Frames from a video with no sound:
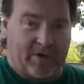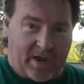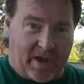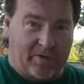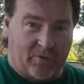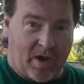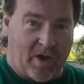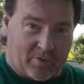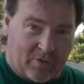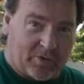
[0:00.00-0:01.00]
and hand
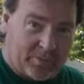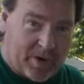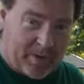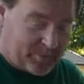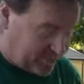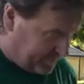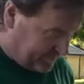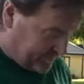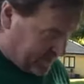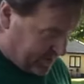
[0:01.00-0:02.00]
ground all the pepper,
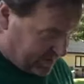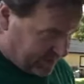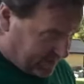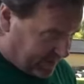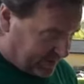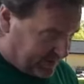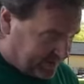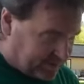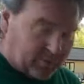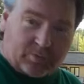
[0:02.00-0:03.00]
got it in
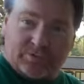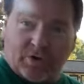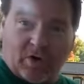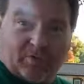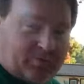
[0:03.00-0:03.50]
a little jar